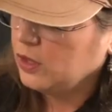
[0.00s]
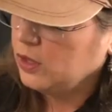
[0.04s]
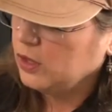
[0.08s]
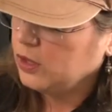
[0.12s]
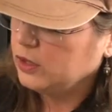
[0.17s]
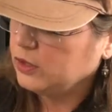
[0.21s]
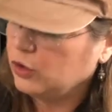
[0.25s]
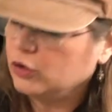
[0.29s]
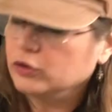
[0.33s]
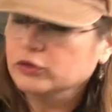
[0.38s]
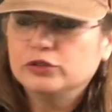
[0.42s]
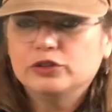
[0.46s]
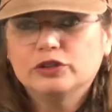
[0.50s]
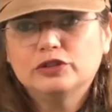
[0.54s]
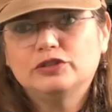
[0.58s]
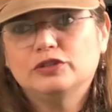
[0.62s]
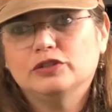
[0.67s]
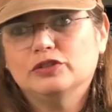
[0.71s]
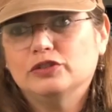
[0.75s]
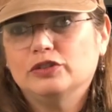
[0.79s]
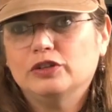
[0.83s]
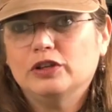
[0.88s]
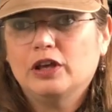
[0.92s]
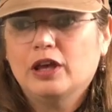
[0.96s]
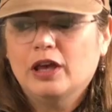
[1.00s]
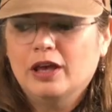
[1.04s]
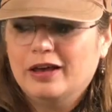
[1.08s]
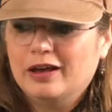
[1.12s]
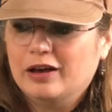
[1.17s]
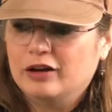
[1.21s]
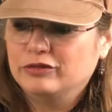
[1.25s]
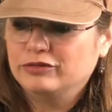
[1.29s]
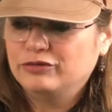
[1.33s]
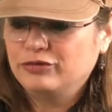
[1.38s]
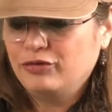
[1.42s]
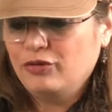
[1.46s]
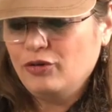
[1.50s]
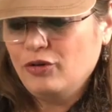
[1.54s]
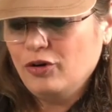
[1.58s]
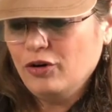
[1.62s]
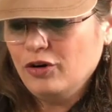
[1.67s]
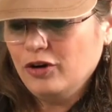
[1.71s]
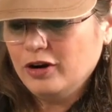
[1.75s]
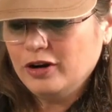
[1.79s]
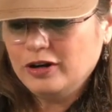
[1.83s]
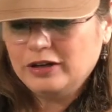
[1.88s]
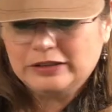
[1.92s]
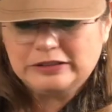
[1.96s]
Consistency. Now 4,
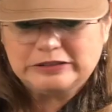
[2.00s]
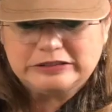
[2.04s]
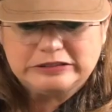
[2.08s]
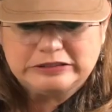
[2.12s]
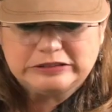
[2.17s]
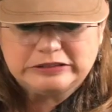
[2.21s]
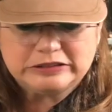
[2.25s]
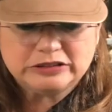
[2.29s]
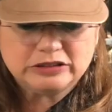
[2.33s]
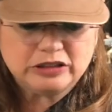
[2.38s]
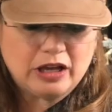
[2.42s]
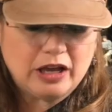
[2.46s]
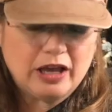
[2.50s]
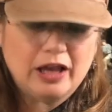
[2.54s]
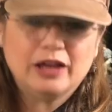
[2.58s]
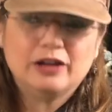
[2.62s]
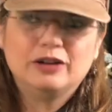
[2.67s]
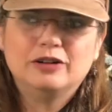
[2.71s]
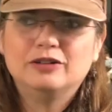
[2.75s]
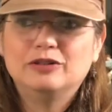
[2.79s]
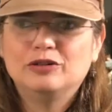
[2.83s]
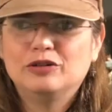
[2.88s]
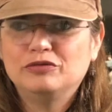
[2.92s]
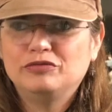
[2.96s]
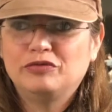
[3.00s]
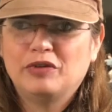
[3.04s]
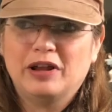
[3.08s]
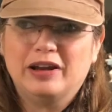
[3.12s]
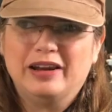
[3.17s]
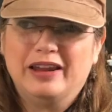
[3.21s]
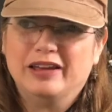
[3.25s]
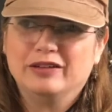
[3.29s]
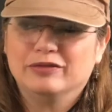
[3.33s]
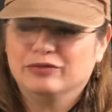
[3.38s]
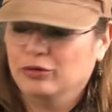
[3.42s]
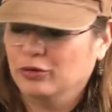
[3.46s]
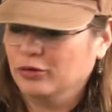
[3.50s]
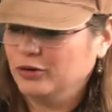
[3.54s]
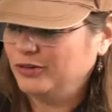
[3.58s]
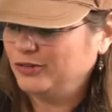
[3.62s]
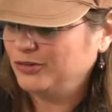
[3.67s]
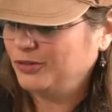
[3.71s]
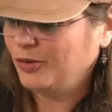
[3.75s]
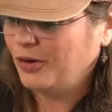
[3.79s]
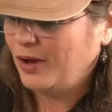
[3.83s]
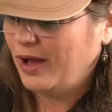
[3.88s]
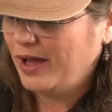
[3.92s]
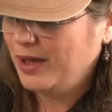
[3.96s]
I don't know if I like 4,
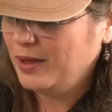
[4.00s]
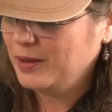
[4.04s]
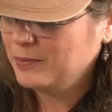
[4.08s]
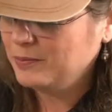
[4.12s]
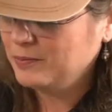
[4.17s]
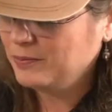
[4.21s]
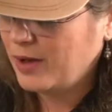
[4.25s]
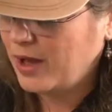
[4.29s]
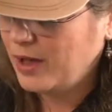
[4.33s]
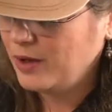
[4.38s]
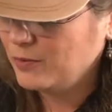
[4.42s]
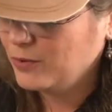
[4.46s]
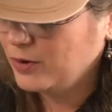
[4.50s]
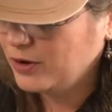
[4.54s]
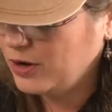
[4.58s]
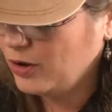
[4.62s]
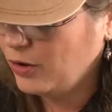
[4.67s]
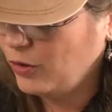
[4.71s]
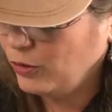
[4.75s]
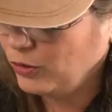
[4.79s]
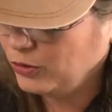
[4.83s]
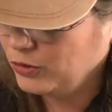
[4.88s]
so I might want to hold